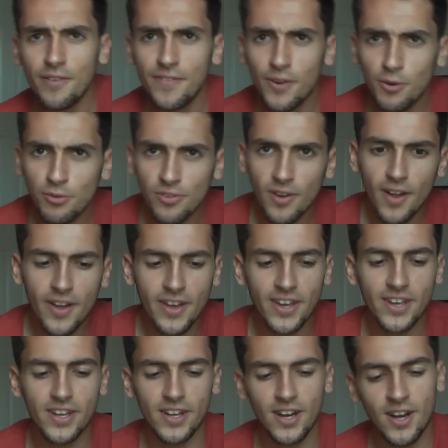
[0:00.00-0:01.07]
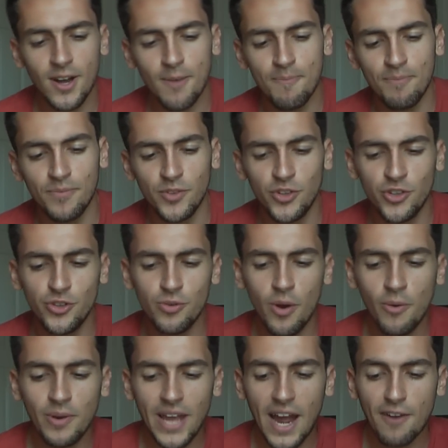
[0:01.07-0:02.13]
of feels like you
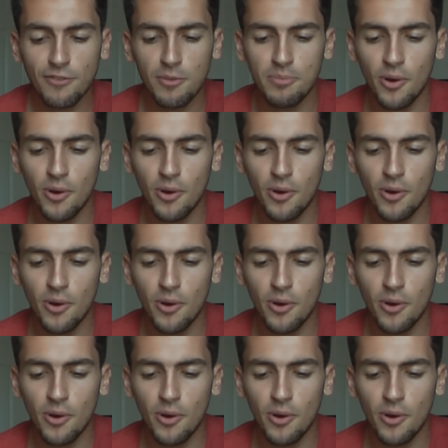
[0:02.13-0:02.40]
only have to